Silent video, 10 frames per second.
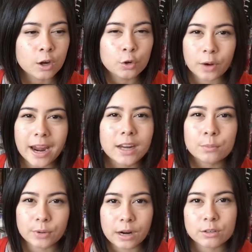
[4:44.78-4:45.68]
gray
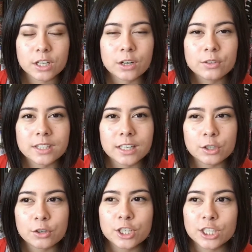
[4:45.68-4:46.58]
and brown tones
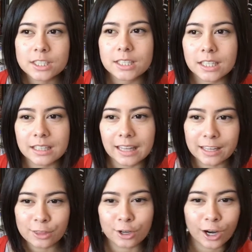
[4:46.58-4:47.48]
and you can just see
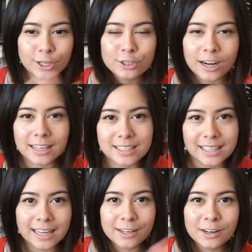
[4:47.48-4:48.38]
like the contrast
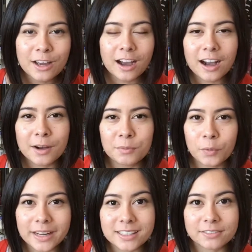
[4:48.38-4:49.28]
in um,
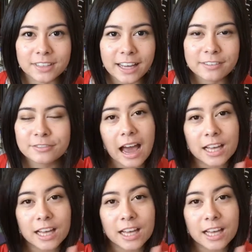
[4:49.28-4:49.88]
ways of life.